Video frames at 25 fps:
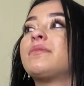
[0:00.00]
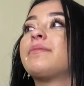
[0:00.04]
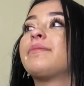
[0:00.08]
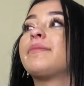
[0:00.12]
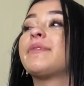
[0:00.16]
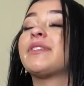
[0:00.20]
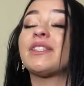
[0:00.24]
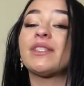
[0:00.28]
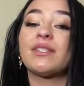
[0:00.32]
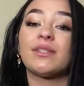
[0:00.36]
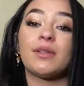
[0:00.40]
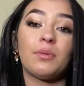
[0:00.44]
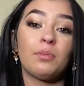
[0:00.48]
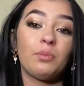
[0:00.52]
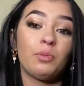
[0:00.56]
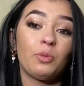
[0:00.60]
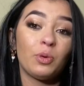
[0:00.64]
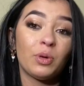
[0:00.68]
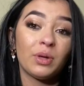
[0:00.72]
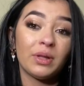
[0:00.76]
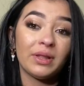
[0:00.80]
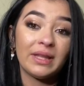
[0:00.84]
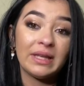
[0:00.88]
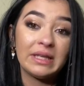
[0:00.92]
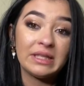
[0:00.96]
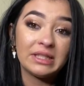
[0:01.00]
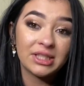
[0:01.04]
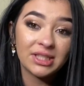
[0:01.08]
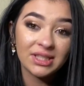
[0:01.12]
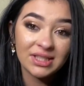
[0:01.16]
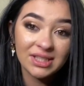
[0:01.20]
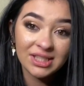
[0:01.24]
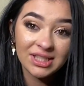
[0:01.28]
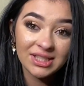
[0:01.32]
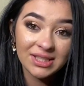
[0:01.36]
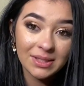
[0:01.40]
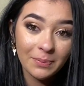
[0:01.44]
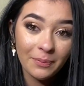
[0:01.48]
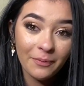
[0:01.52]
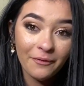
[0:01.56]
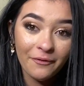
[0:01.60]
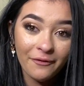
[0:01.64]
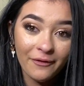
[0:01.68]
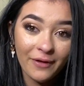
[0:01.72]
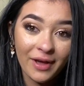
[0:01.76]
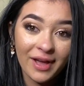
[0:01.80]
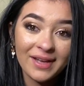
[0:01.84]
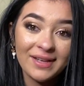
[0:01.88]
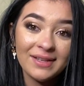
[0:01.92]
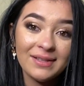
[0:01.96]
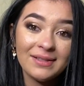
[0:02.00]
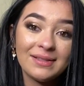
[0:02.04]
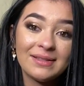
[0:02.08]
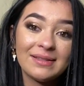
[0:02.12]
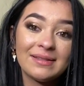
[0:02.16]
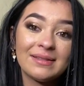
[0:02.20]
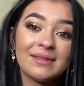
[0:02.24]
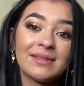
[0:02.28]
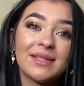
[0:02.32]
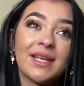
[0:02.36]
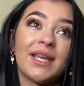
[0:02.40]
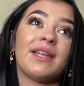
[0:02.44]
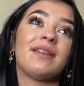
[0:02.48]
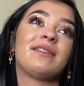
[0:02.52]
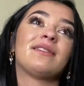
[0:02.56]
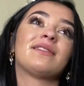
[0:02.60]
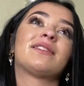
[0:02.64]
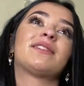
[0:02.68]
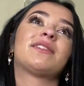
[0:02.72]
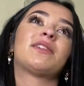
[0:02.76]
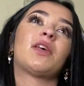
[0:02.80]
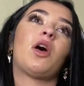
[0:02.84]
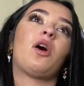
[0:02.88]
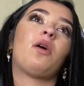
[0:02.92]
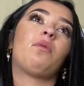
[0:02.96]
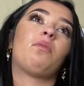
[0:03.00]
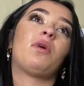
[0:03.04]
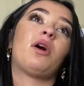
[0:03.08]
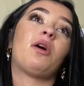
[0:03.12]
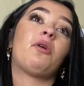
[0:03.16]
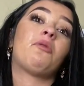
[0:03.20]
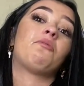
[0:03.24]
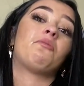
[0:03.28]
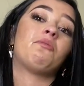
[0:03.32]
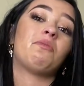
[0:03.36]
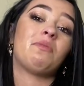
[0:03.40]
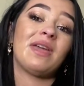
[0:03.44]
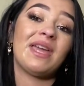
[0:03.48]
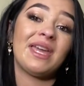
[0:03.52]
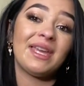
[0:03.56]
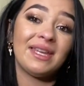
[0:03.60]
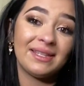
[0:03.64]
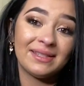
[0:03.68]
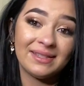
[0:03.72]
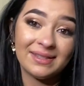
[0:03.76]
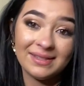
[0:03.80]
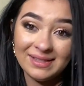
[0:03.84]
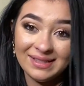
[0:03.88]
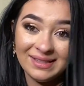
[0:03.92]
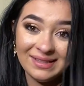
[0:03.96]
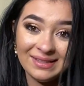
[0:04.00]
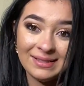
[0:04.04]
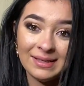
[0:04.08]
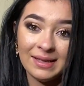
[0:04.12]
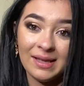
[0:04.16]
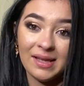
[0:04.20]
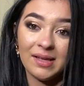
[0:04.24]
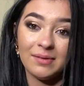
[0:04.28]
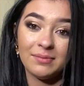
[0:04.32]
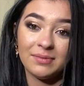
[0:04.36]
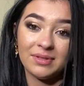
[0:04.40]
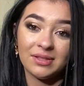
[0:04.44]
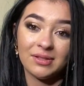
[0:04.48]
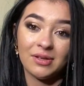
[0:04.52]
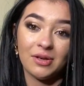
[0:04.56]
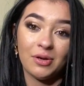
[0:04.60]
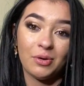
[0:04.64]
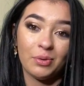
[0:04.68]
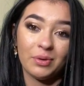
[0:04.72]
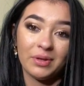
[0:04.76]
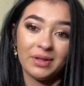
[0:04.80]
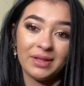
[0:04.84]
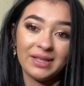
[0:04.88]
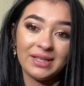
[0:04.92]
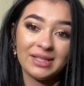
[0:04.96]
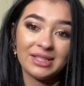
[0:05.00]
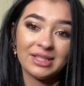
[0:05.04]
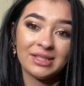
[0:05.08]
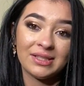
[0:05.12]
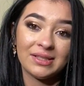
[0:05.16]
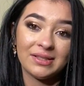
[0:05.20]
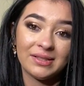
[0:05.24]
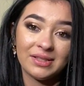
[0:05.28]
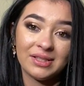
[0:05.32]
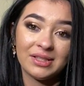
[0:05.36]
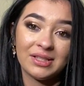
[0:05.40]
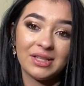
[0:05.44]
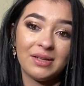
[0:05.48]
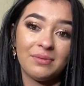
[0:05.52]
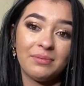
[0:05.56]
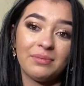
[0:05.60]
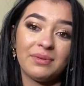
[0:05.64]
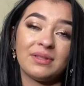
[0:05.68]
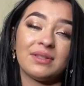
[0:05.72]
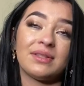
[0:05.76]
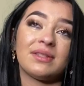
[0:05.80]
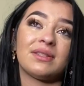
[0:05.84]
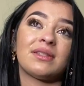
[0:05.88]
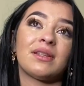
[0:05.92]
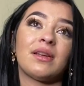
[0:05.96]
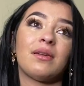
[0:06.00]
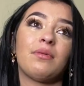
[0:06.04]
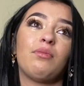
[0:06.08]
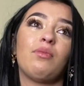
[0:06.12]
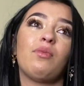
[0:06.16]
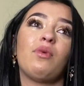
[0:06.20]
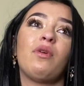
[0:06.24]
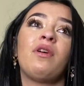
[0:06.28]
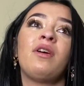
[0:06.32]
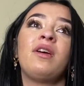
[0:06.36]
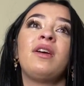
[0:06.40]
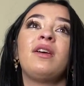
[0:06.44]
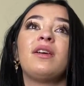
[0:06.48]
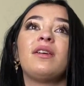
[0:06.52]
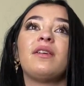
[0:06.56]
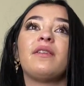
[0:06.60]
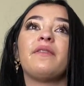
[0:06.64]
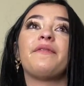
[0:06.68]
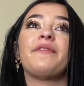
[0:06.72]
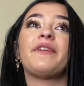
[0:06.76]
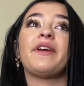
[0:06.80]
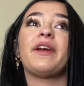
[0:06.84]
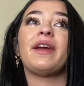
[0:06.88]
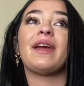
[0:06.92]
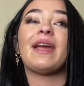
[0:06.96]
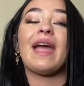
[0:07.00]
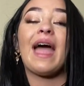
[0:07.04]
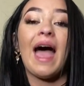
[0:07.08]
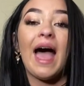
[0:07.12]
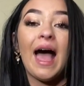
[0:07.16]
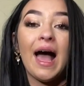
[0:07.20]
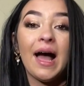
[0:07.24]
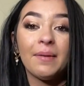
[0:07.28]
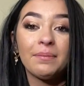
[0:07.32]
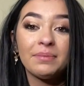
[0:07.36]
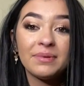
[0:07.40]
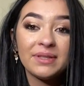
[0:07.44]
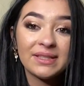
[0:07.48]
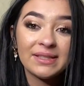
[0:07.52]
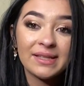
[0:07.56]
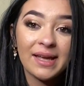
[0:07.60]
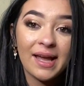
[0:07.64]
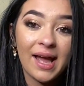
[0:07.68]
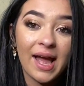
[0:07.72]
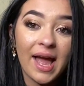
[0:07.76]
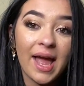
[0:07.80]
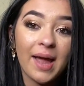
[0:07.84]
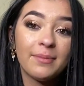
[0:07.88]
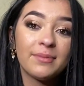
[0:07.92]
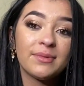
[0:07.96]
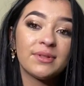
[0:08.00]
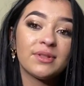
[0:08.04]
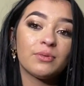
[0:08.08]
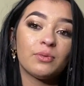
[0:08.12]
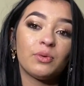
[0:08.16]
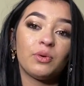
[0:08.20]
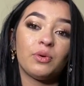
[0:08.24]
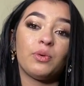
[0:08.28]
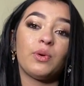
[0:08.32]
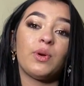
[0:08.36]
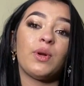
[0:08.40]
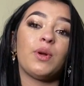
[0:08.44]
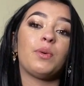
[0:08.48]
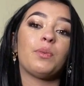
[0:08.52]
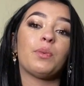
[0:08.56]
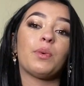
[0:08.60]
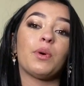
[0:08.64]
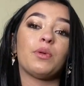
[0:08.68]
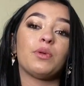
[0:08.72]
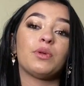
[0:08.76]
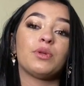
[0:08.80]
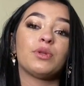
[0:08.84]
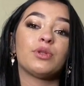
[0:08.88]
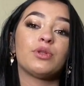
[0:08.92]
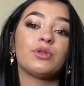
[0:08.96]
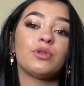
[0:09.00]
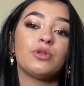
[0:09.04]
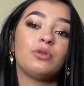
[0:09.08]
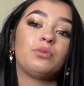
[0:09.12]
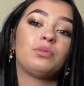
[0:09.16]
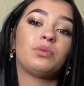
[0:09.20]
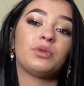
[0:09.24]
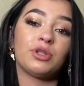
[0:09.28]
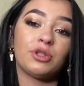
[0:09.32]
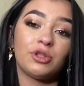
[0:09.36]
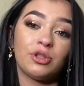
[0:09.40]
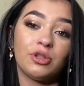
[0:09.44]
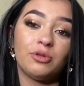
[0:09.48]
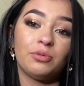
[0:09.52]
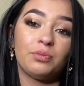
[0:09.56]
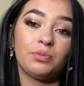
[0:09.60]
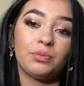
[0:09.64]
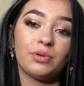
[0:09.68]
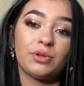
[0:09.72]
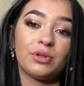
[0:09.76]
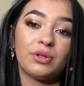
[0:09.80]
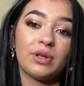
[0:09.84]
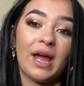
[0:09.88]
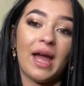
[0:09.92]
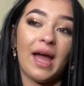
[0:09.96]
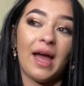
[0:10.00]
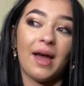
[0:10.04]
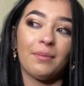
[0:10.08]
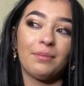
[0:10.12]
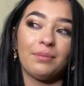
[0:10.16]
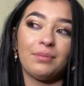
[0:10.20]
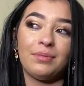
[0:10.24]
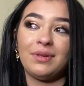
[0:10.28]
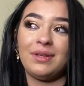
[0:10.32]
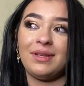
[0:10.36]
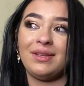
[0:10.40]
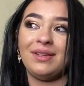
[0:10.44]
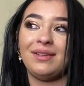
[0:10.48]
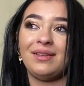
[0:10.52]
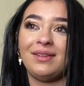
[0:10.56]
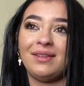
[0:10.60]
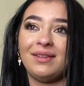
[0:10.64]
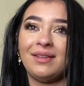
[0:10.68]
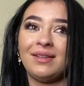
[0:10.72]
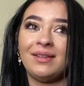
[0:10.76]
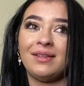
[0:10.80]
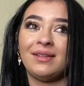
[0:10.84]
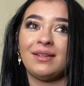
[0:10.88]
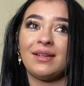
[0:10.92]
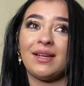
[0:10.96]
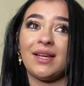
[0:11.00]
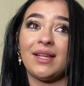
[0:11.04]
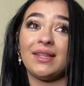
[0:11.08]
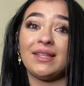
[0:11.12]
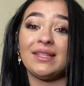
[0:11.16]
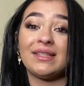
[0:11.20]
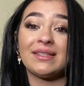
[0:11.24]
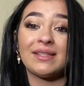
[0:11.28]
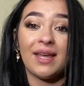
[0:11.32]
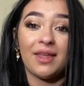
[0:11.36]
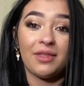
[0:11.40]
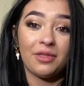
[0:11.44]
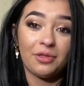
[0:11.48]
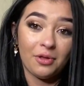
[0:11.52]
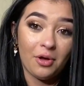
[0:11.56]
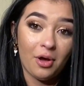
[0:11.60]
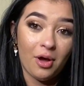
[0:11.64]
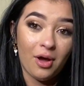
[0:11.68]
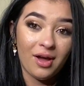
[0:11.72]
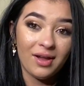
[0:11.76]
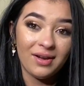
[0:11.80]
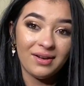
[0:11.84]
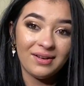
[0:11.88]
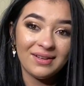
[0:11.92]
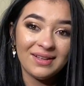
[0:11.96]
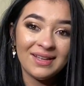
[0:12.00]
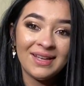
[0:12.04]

Some relationship fights and some amazing times in our relationship and some very happy times where we were both super, super happy. At least I thought.